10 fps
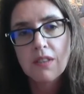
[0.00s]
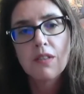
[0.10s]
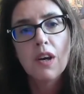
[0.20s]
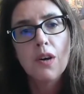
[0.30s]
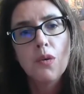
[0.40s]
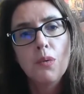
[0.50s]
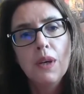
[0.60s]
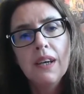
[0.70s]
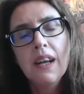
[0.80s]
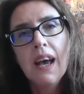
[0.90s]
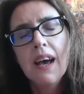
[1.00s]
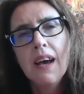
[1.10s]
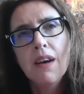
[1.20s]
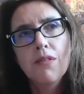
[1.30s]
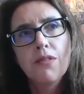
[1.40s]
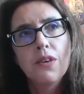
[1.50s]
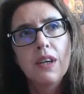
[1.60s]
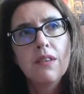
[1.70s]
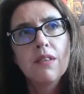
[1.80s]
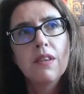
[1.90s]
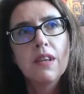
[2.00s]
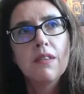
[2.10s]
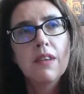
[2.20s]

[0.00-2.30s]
So we can have, for instance,